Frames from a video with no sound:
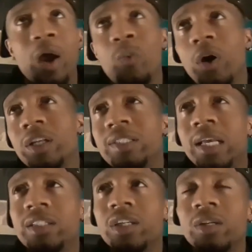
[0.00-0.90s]
want to
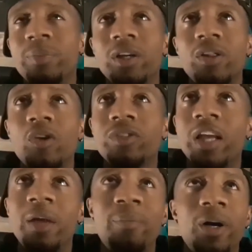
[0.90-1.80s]
say it's going to be a close
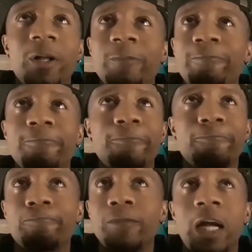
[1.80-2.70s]
game, but
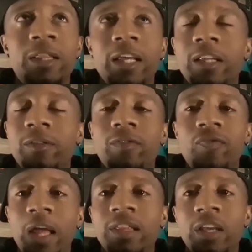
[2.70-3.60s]
I think
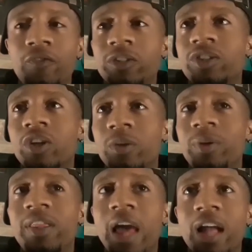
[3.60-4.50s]
that defense is going to
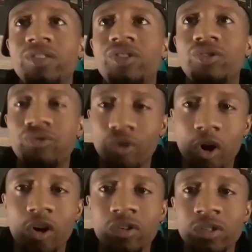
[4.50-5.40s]
be that
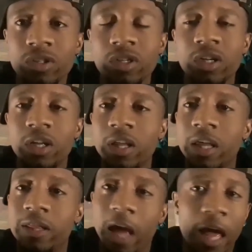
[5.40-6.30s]
strong
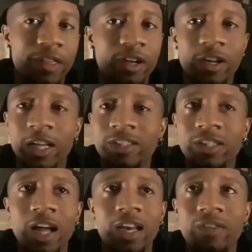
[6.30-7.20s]
that
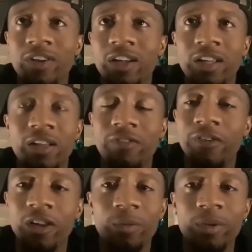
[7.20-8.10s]
it's not even going to give
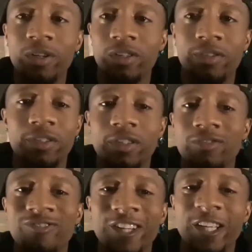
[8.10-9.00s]
Phillip a
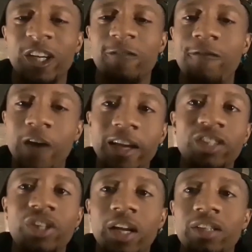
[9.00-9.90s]

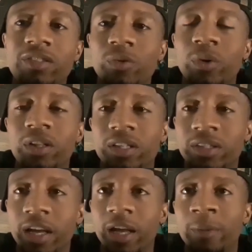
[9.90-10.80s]
fighting chance to win this
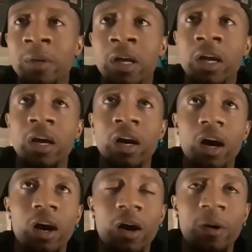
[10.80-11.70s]
game.
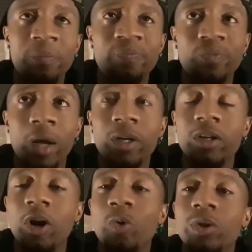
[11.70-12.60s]
I'm going
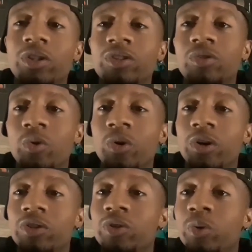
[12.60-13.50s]
to go with the
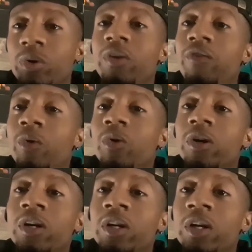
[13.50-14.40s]
score
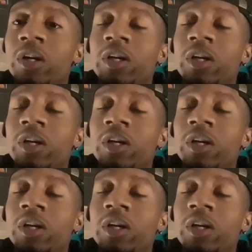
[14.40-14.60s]
24-14,